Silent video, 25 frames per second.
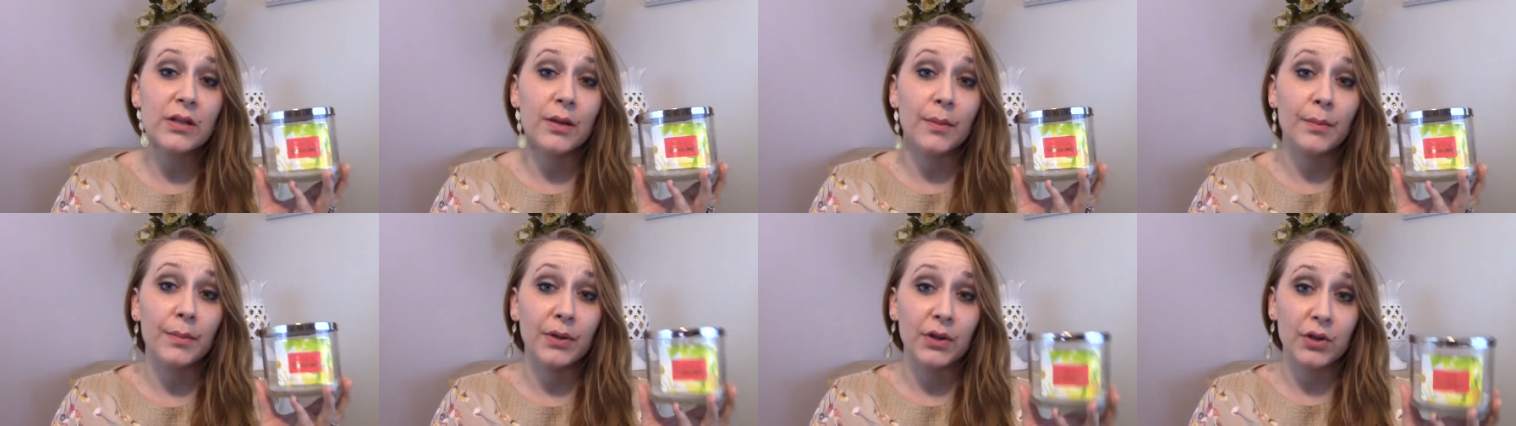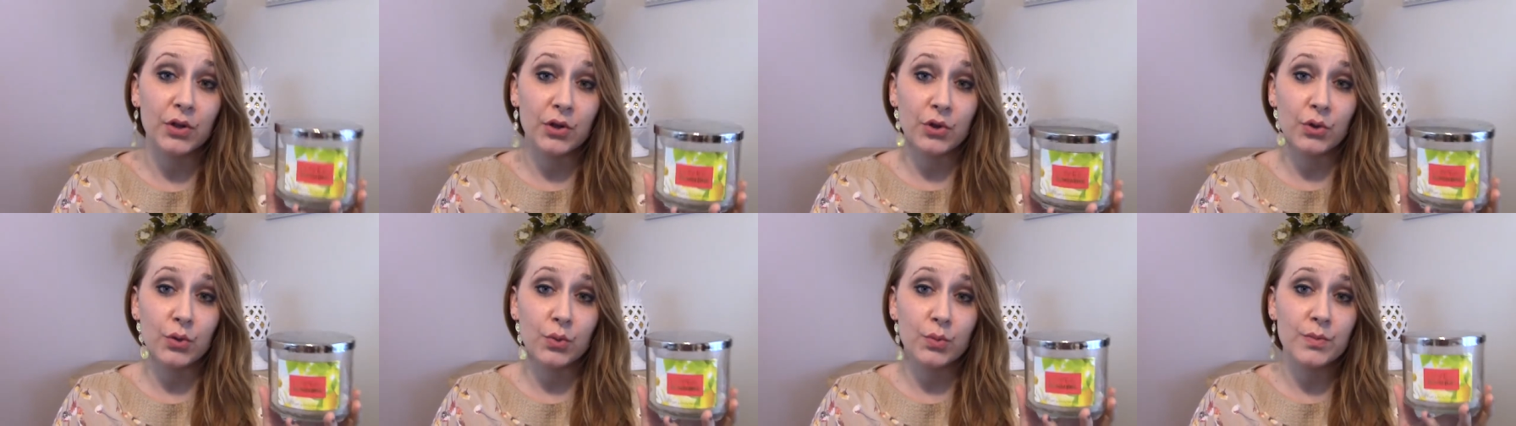
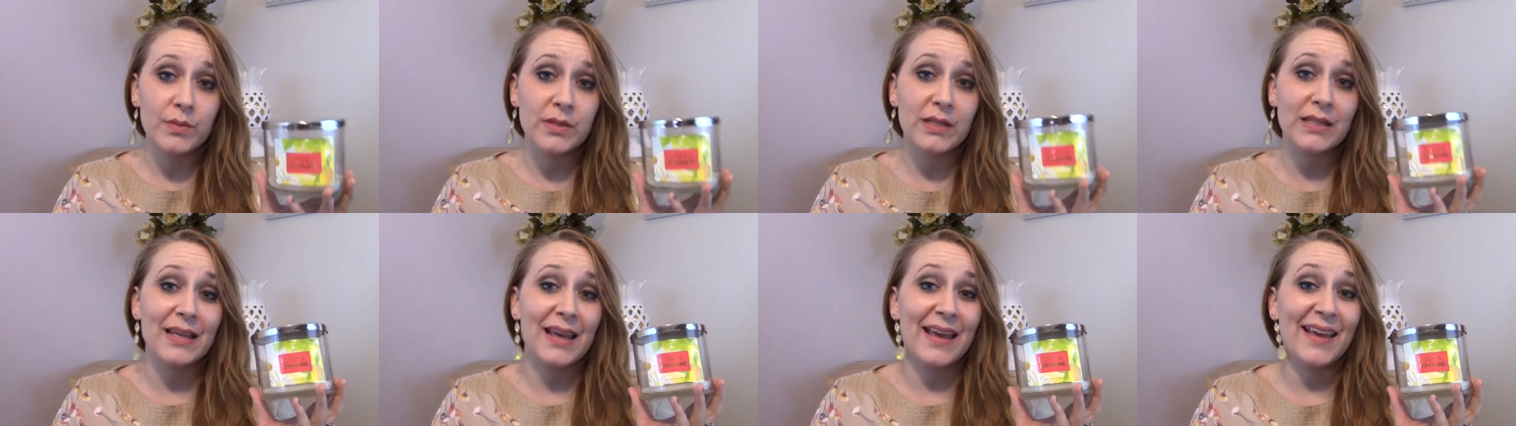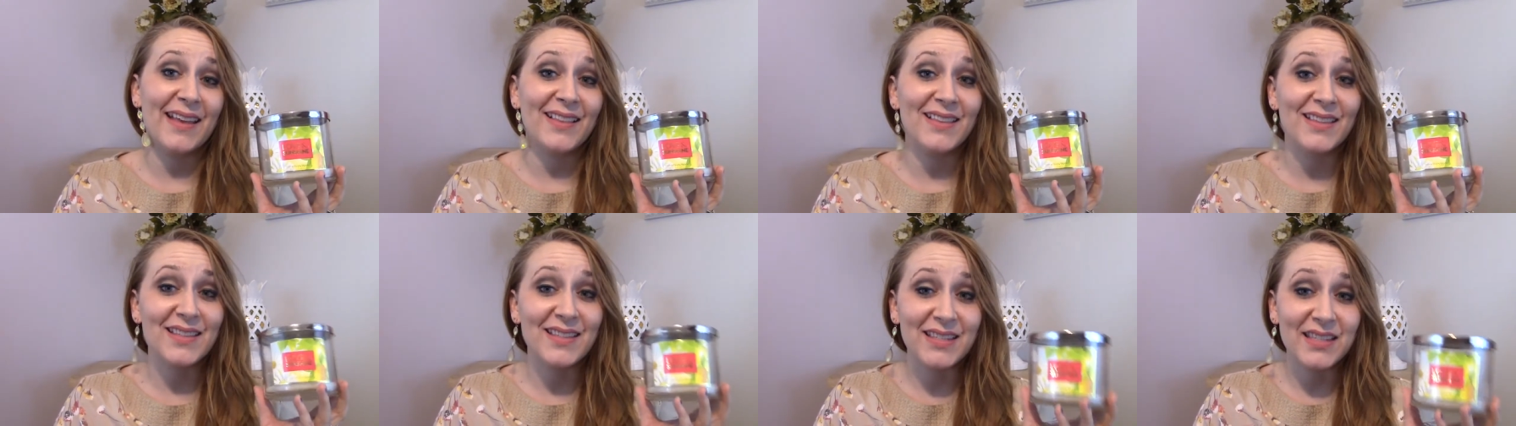blooms,
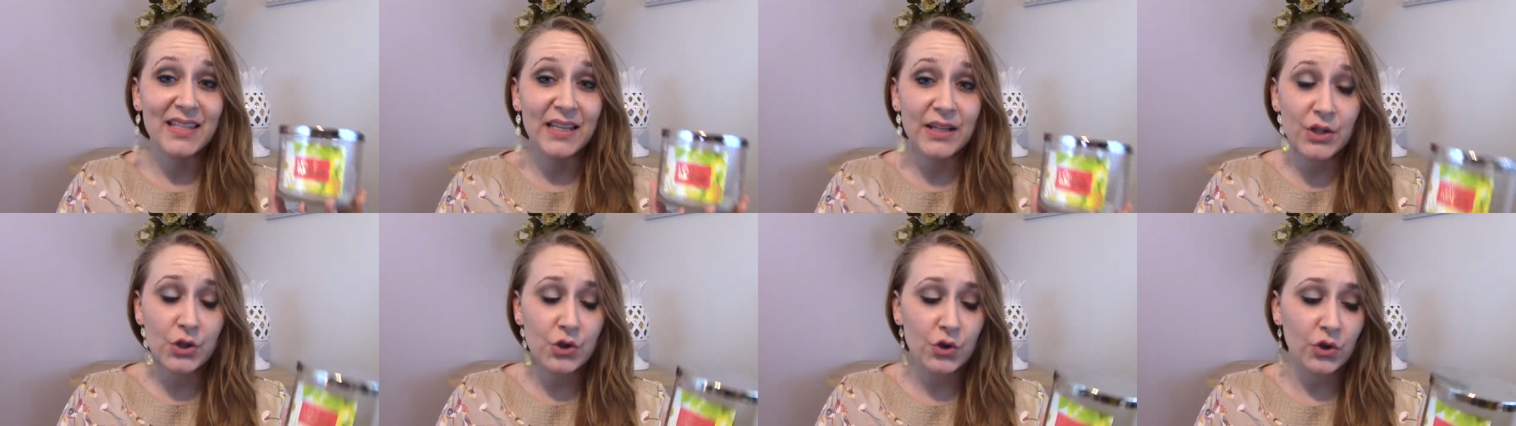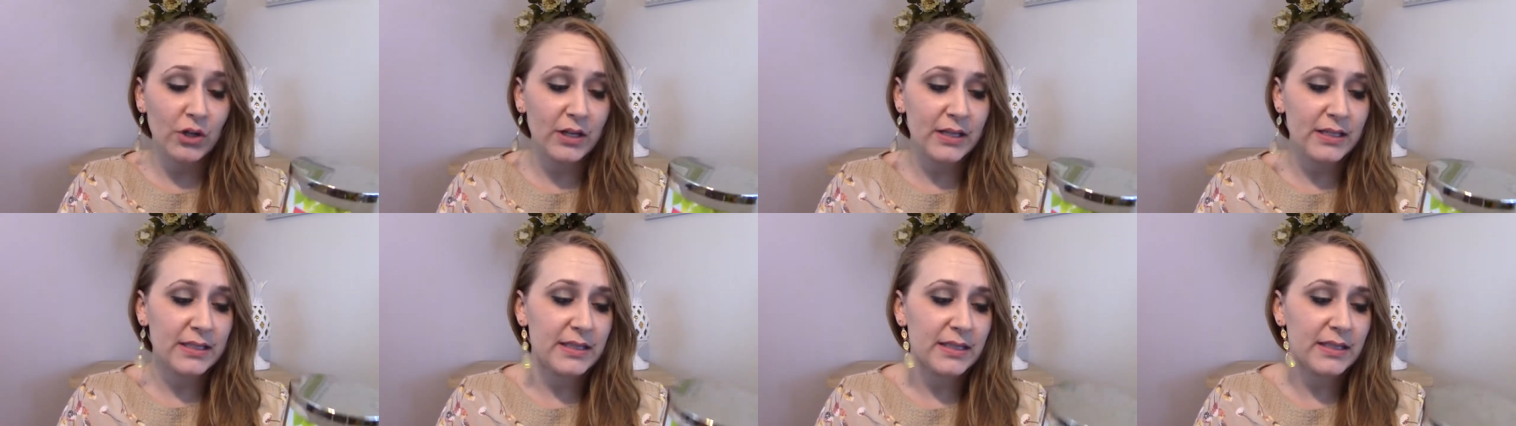and
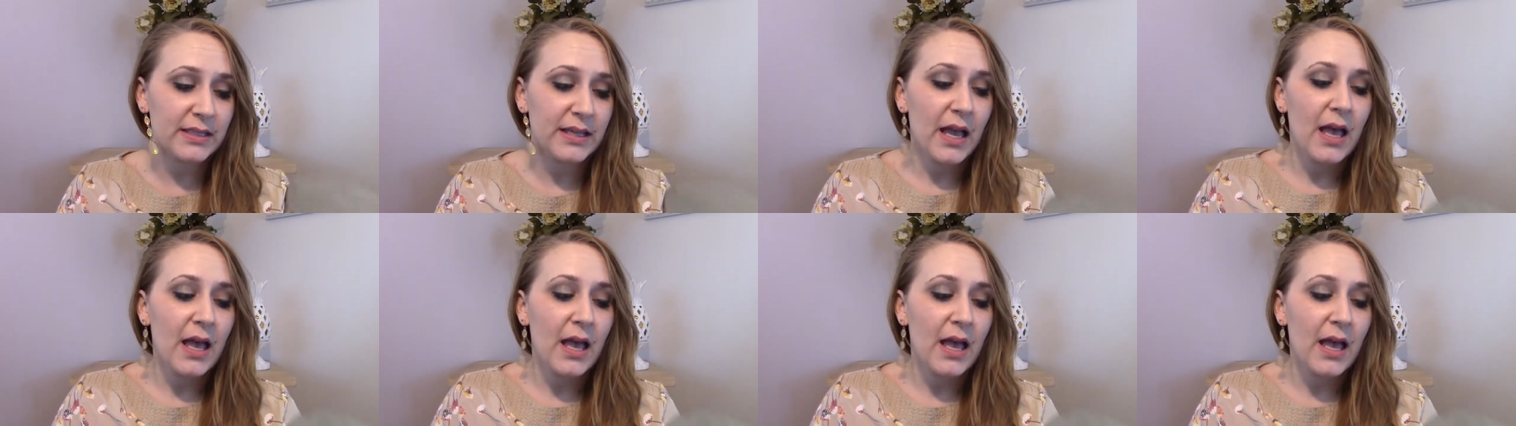citrus.